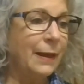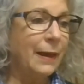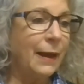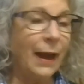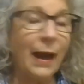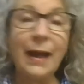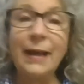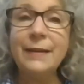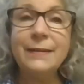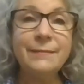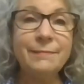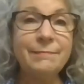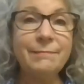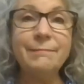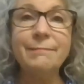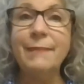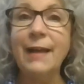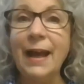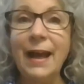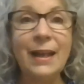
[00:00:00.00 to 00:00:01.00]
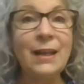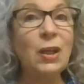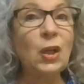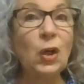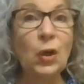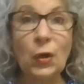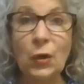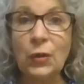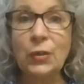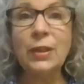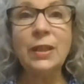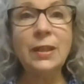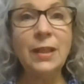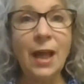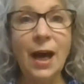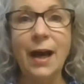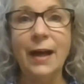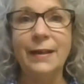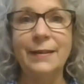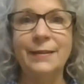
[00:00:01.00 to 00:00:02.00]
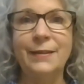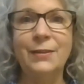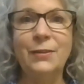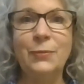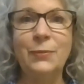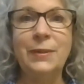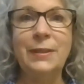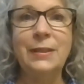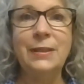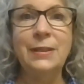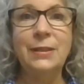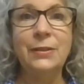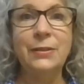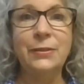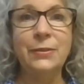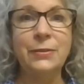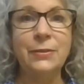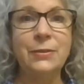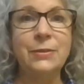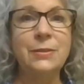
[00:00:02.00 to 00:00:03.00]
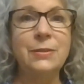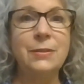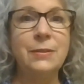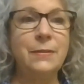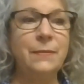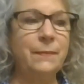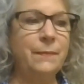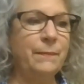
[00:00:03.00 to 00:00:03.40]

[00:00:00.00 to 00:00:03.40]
I had learned a lot in 3 years.